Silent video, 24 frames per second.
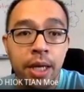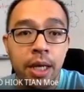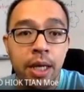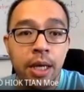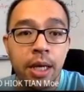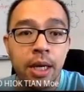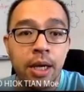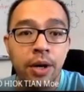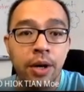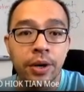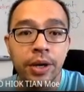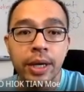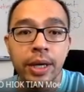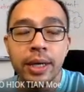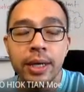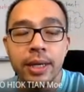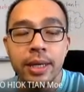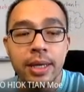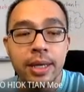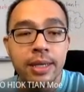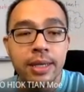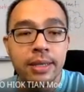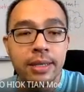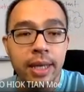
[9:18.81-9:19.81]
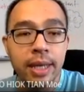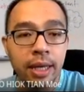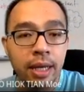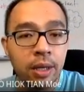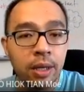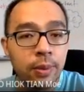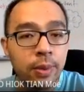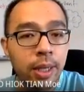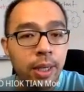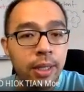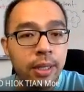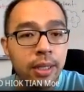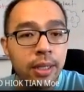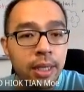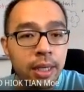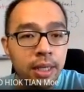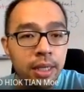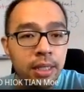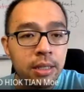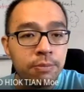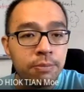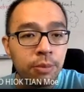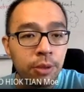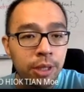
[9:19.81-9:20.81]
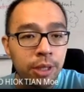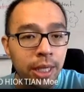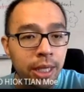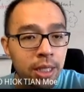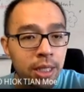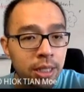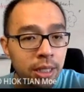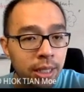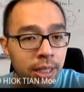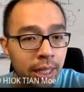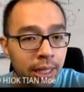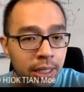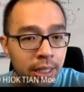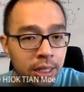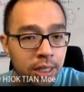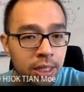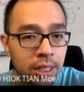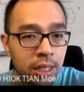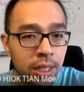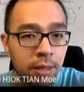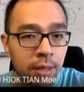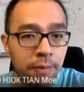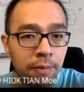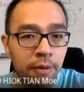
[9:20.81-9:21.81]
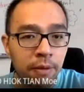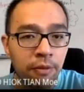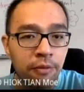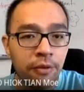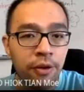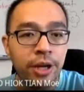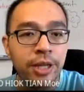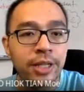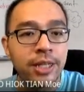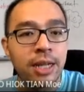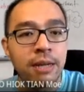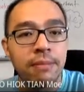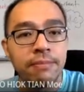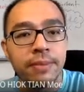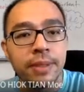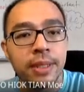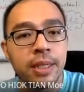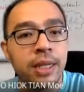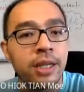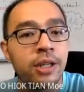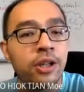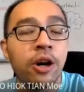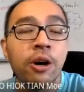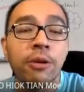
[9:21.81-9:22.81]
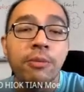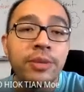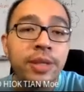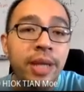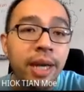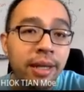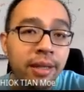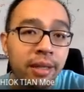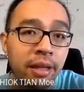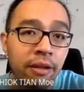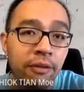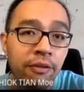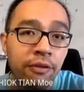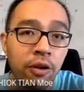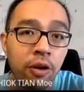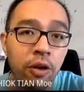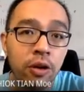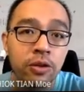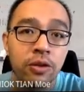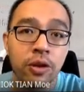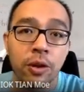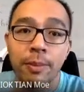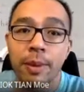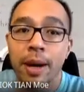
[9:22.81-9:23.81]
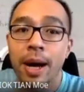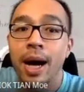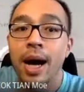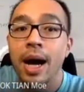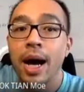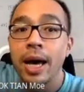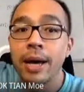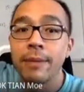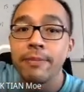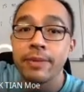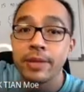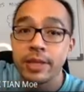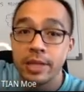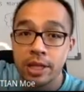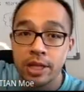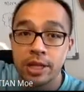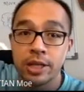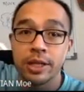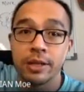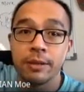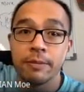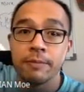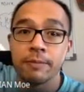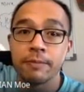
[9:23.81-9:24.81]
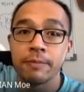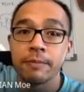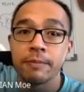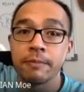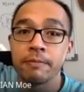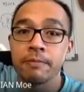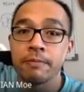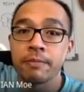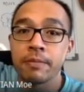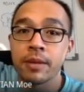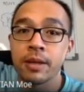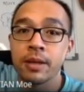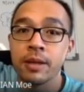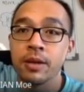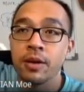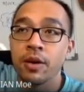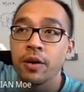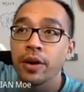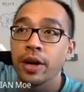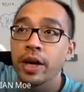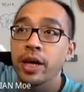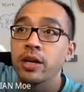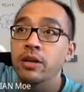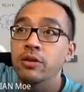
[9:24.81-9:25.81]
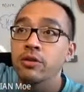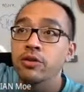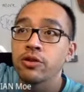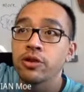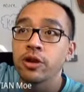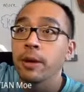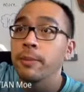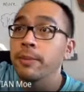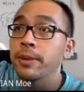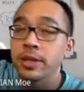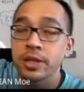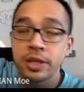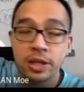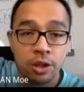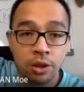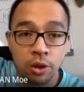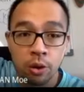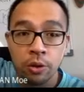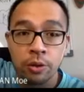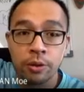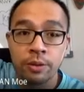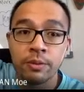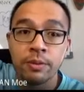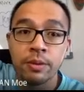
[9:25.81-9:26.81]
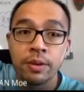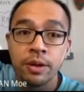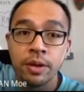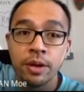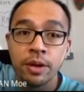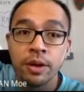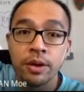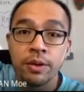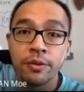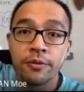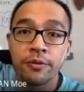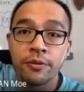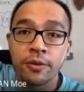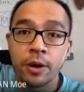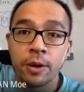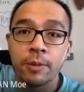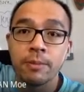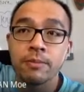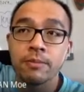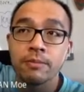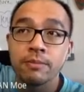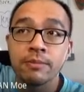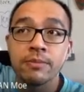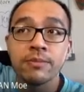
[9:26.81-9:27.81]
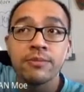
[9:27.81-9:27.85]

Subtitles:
Okay, second one is potential energy. For example, an object that falls from a high position. Okay, you drop a stone from